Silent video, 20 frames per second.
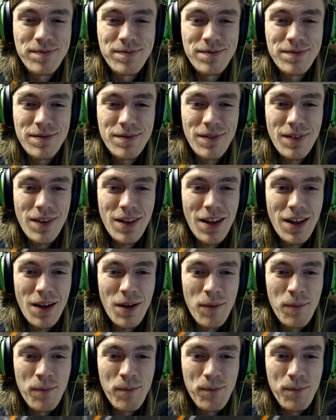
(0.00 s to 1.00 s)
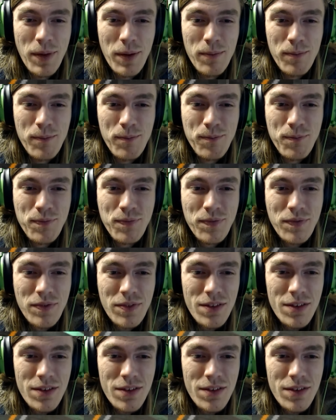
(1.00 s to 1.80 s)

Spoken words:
(no one is talking)